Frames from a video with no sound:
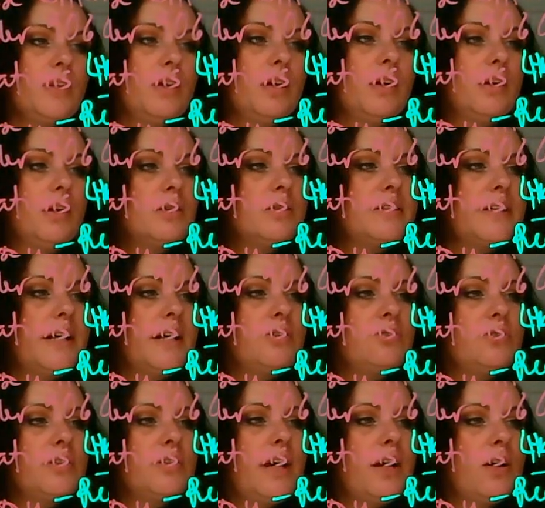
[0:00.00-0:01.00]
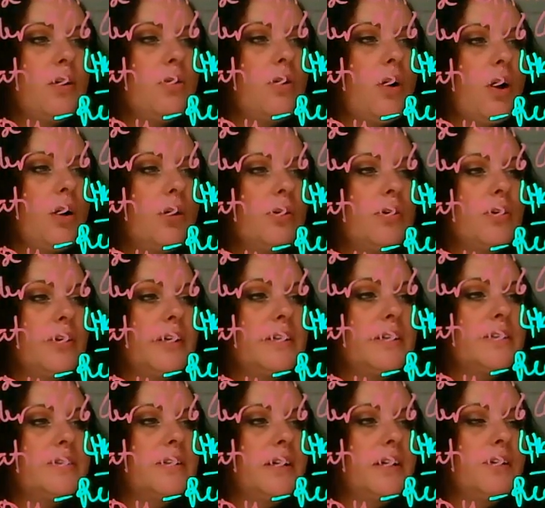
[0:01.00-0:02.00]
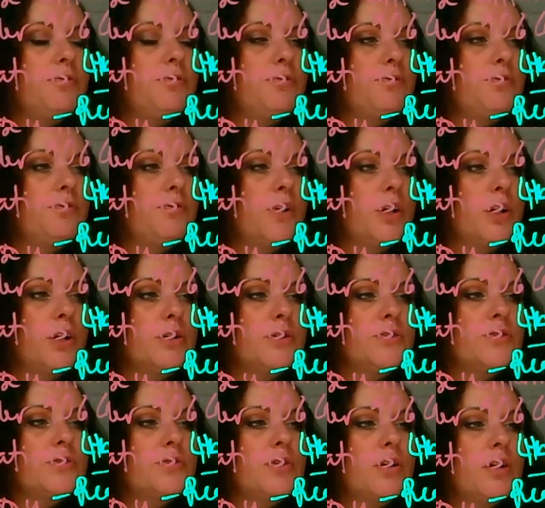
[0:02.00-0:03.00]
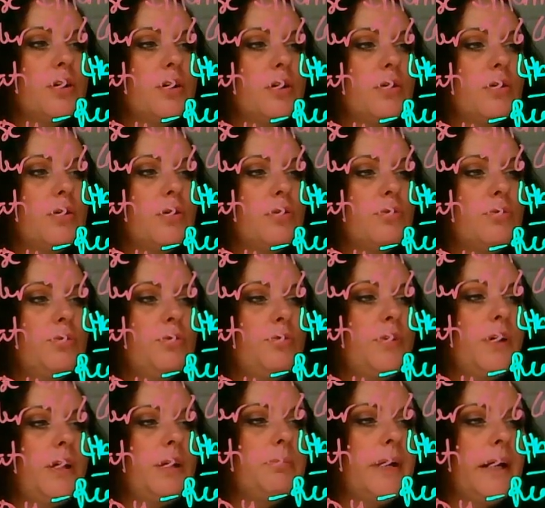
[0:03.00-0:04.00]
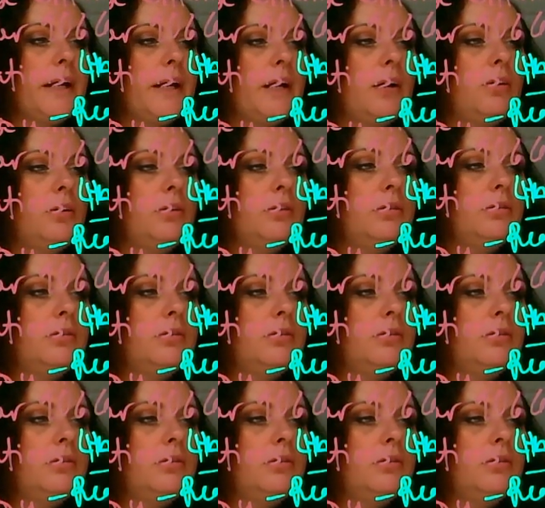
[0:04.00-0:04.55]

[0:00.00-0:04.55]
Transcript: Sandra Day O'Connor is the first female